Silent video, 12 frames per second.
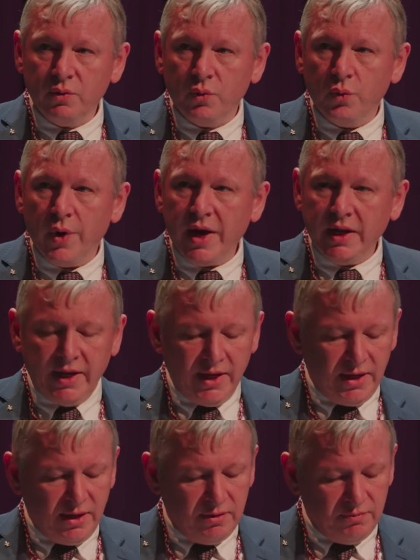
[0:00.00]

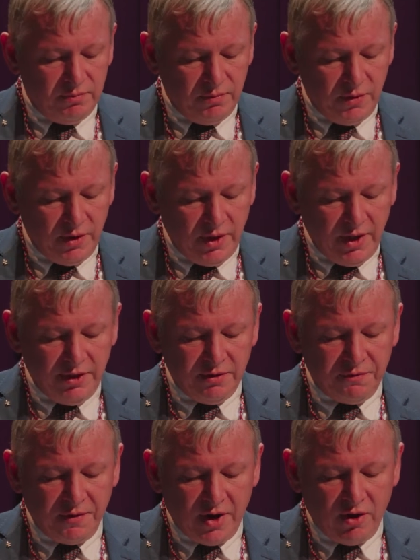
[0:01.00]
Whaling in the
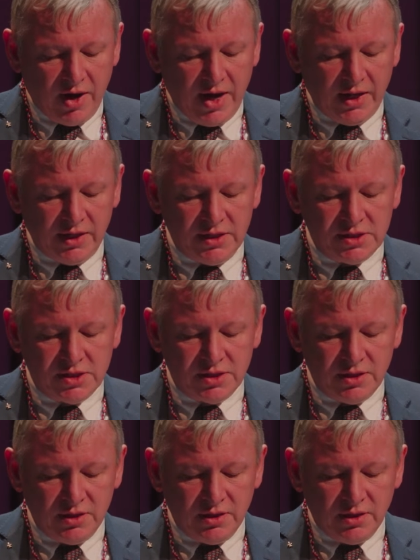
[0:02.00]
Faroe Islands
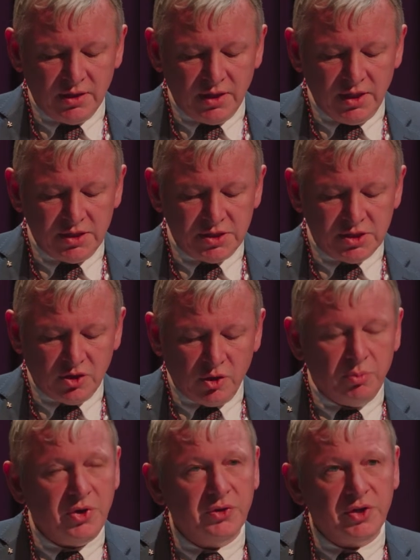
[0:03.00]
is
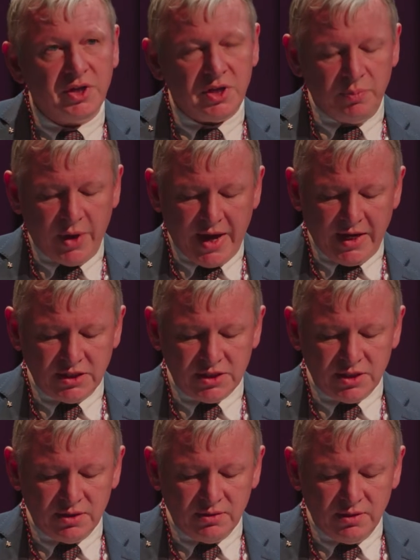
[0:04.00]

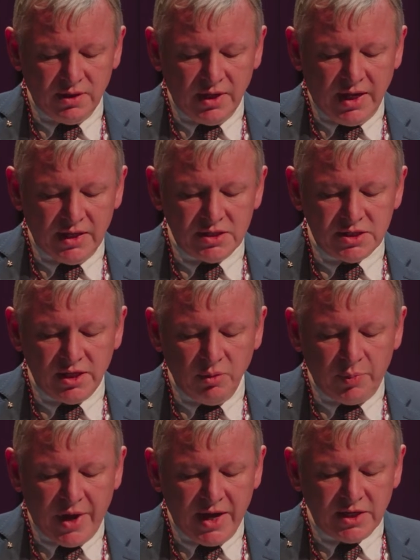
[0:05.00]
community-based and still
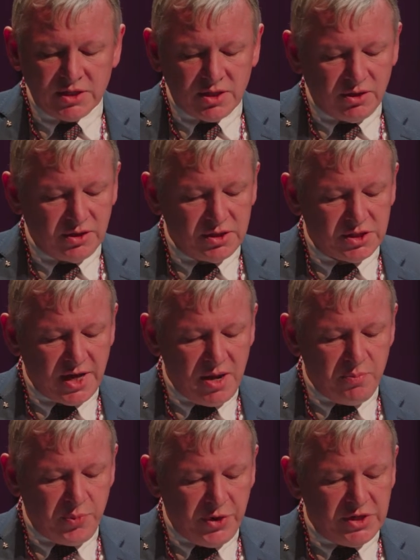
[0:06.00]
based on the
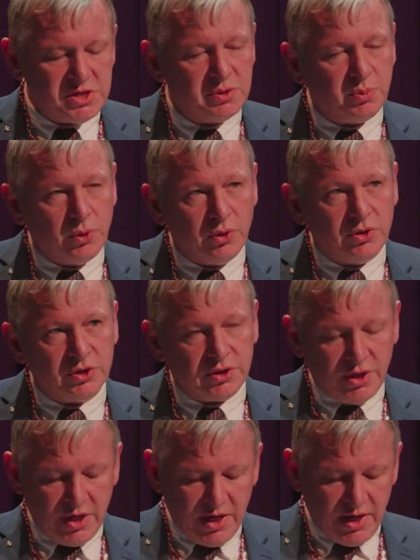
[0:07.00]
same principles
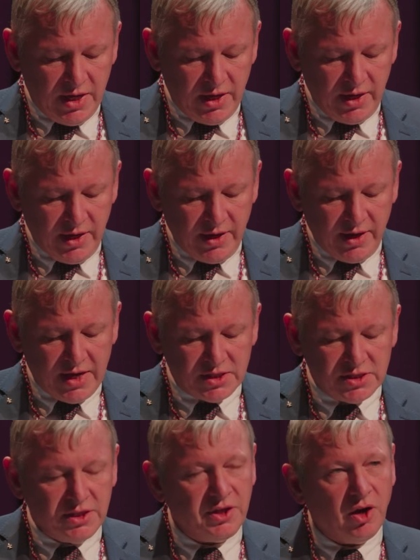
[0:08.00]

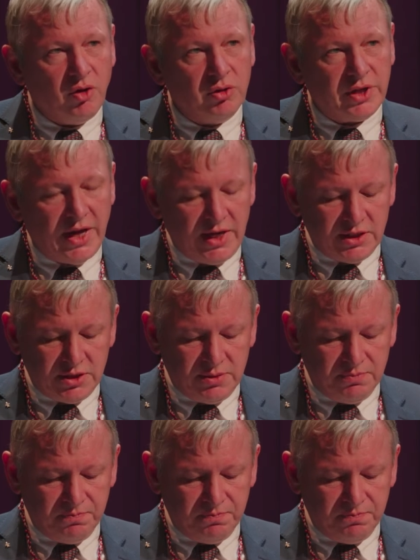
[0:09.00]
as in the old days.